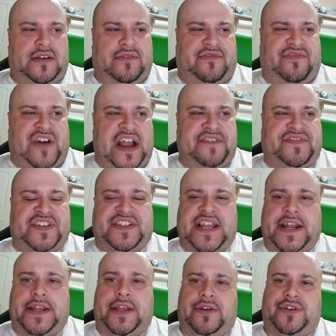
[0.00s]
5 to
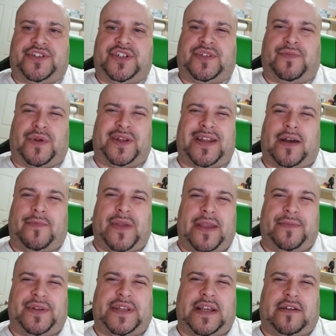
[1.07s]
10 years just to put a down
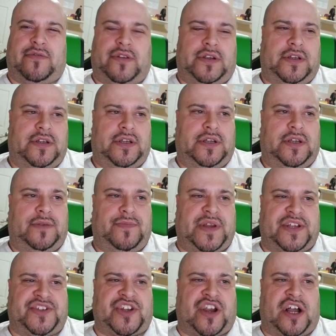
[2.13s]
payment down,
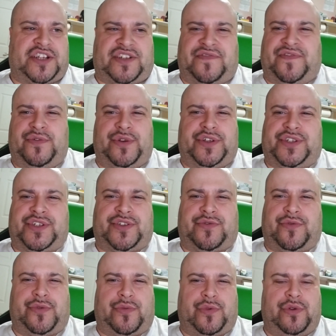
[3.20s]
because the cost of food is just
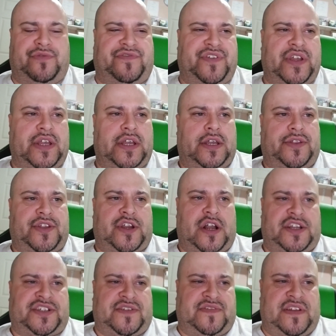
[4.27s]
through the roof. The
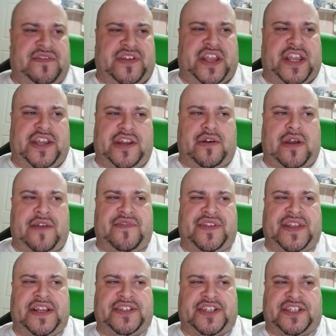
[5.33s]
cost of living,
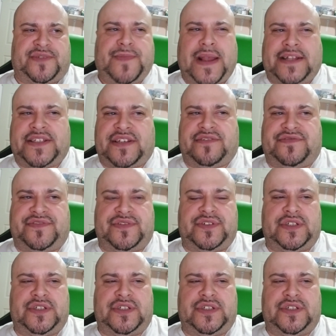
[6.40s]
everything's expensive.